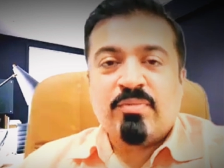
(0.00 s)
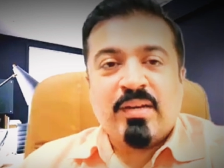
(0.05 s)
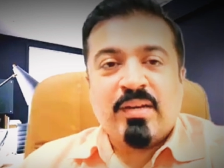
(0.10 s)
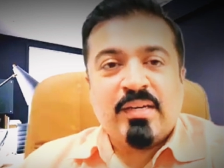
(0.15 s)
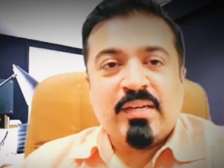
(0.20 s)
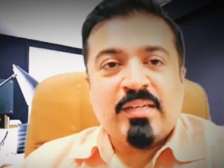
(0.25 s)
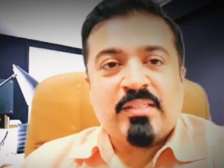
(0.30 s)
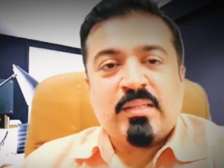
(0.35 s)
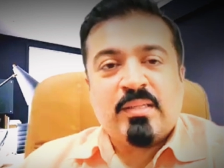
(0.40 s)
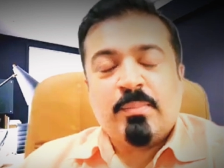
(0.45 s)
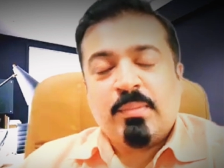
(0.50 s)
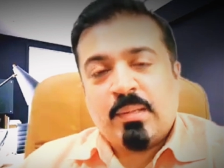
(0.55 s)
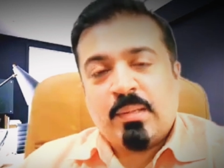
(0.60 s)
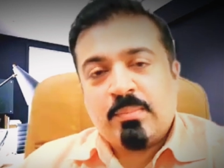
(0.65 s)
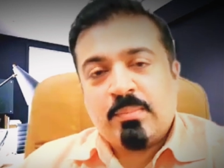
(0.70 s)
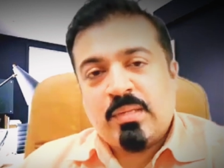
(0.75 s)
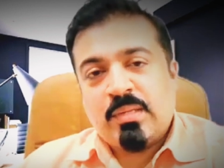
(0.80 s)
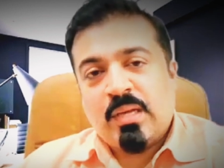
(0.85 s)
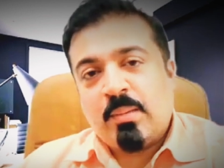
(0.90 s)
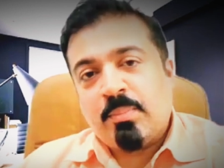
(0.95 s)
many failures
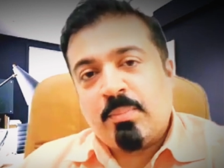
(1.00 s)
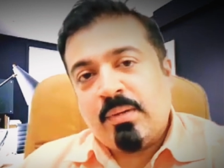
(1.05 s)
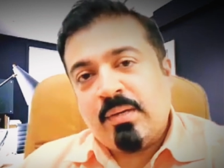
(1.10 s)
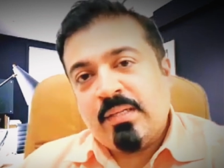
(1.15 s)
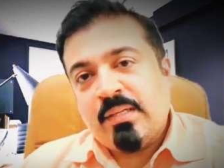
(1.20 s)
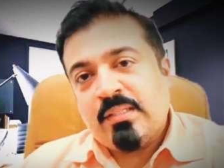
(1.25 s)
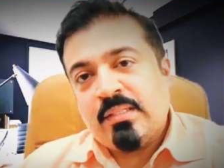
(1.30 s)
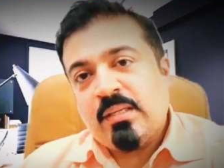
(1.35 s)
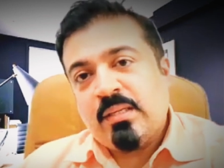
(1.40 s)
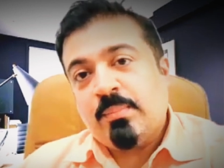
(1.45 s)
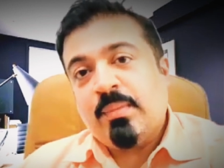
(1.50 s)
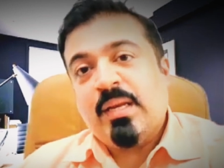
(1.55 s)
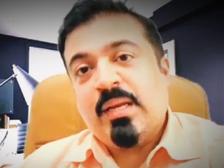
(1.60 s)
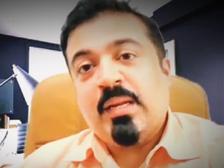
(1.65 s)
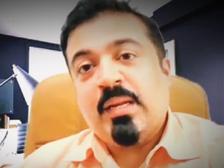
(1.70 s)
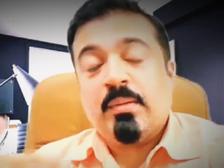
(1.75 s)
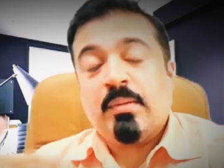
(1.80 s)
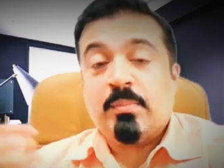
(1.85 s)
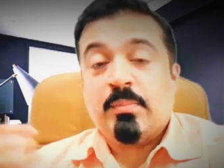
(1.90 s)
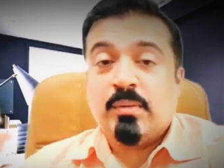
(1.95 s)
sometimes happen. Let's say
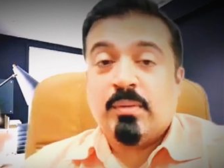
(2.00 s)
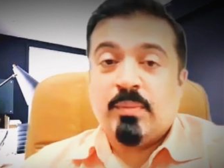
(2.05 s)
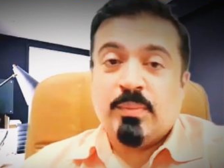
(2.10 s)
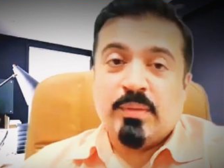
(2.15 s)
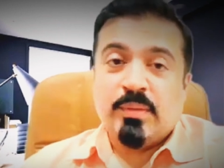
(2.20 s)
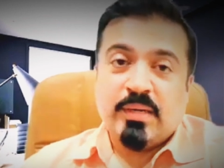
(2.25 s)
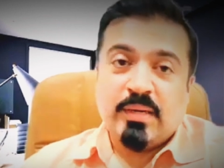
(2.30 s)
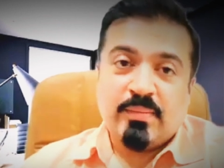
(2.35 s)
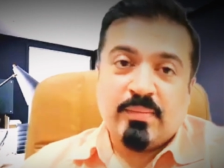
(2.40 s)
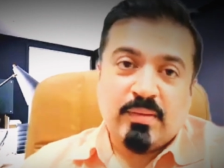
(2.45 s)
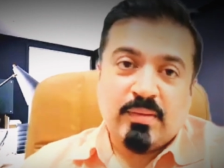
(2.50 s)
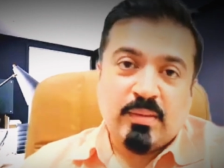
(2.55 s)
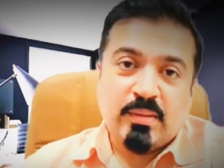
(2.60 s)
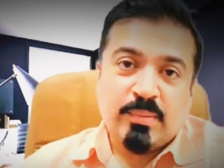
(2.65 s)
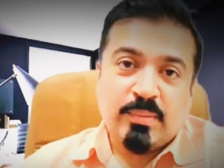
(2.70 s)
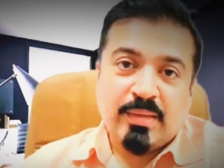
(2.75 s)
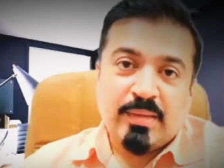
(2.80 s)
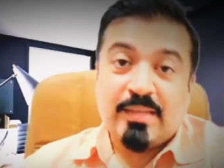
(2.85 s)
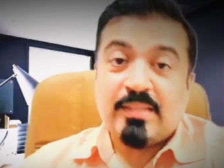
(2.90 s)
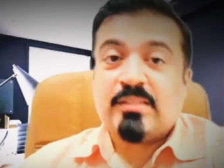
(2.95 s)
many people were
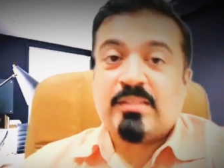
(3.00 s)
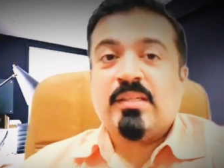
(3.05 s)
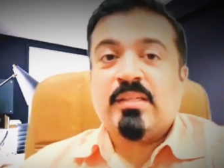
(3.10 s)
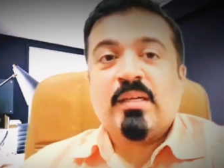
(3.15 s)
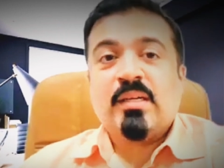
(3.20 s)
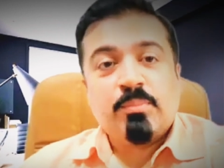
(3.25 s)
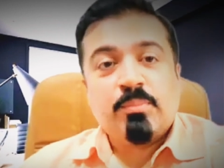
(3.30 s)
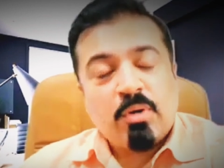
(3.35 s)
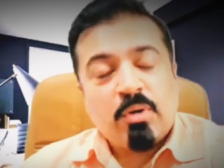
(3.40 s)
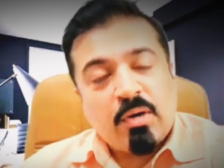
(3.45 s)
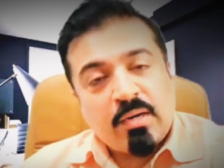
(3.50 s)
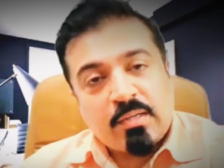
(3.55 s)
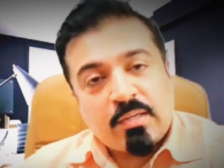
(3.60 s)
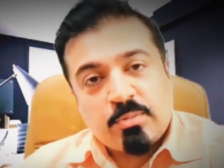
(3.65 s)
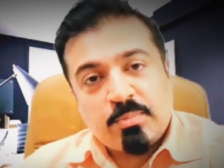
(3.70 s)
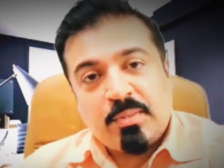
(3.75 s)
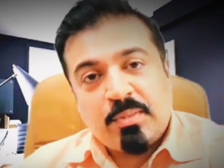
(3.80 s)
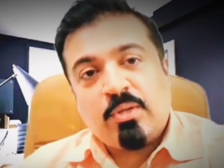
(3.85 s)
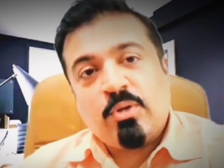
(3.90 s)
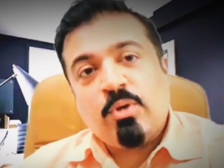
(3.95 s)
developing excellent
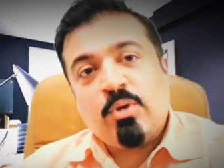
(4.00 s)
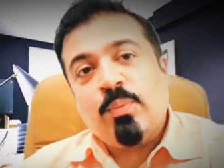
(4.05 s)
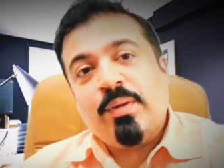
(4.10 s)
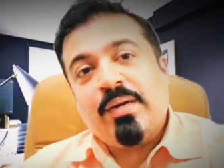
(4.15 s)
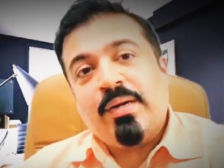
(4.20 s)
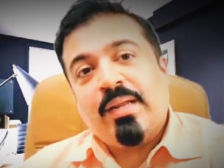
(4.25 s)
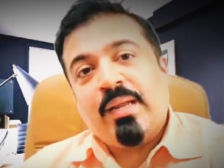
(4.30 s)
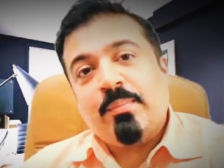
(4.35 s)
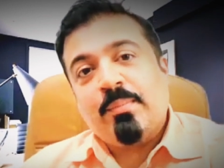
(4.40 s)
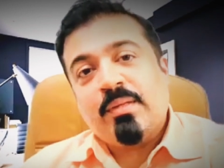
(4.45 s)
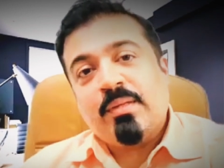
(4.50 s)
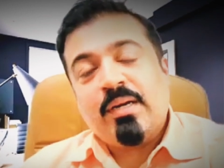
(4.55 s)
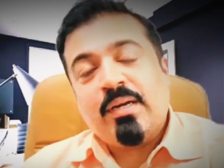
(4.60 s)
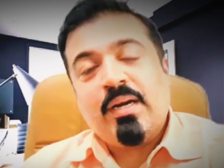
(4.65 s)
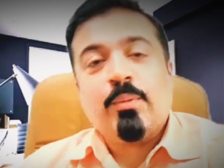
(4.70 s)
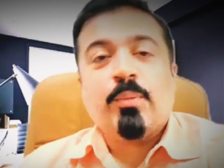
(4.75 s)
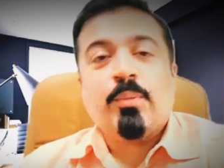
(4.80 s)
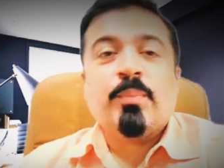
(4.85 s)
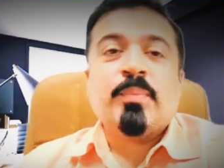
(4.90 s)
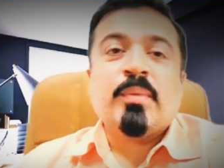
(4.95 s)
products, but COVID came the
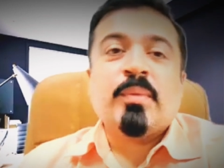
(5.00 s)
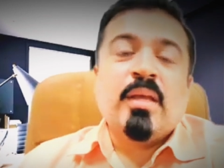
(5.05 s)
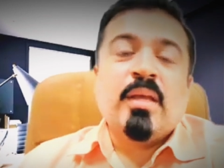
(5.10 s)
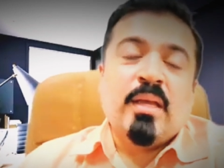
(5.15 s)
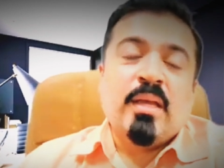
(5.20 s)
ground